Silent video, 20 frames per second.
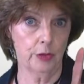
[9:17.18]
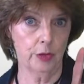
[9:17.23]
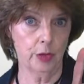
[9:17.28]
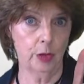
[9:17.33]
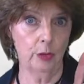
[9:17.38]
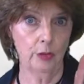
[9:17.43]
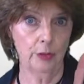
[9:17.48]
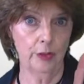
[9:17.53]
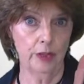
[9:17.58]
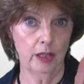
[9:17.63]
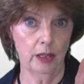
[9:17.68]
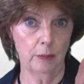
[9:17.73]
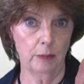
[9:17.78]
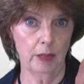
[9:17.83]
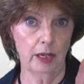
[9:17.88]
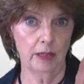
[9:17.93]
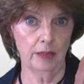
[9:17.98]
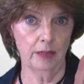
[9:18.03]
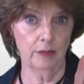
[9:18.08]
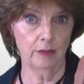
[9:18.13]
Don't think
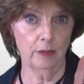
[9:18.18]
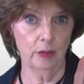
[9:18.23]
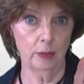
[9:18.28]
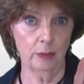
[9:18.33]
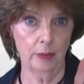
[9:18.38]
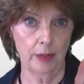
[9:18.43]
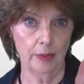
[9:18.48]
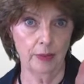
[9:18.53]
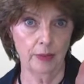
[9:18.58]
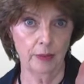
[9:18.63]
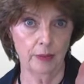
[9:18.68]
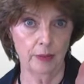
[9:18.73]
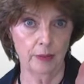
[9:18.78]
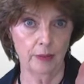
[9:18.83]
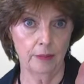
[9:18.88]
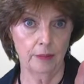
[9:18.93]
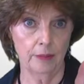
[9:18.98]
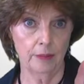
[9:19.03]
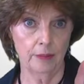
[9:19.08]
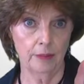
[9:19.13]
about it for a month.
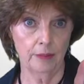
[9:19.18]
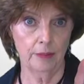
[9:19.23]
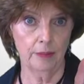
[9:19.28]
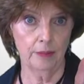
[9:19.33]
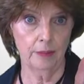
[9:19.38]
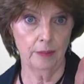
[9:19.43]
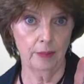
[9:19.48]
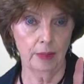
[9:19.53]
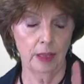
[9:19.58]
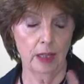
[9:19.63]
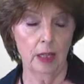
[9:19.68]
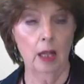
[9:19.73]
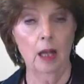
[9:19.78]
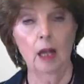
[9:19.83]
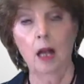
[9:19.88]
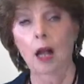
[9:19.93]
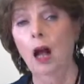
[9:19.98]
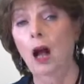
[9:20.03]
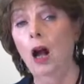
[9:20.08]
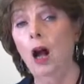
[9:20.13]

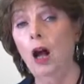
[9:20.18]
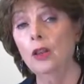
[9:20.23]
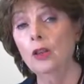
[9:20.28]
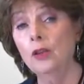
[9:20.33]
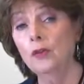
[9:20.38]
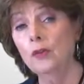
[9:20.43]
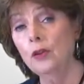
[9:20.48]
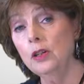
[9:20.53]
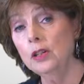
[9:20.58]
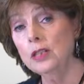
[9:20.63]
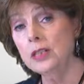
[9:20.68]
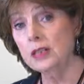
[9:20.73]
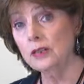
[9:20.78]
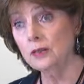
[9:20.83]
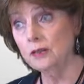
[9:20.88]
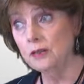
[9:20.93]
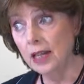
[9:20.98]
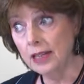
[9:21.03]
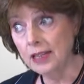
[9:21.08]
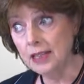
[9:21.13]
On the 1st
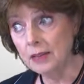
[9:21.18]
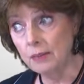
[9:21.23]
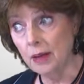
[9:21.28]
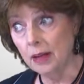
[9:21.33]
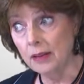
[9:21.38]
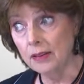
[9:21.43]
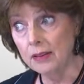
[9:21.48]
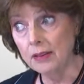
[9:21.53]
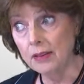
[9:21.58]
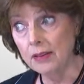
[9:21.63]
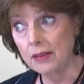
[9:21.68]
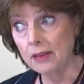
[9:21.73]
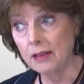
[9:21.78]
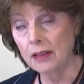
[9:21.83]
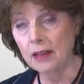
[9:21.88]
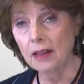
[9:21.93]
of next month,